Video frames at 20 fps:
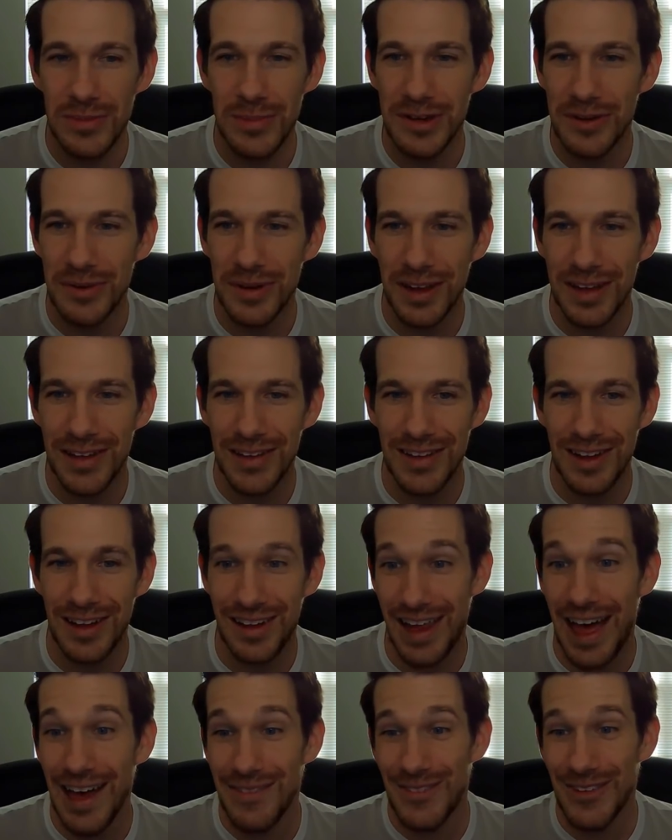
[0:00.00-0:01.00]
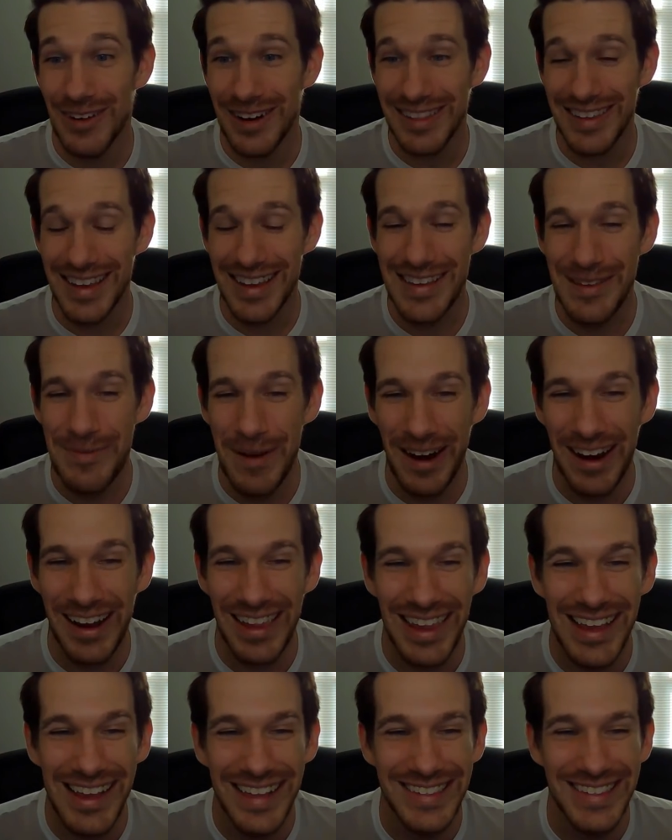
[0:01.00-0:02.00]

We'll be doing a lot more of these apparently.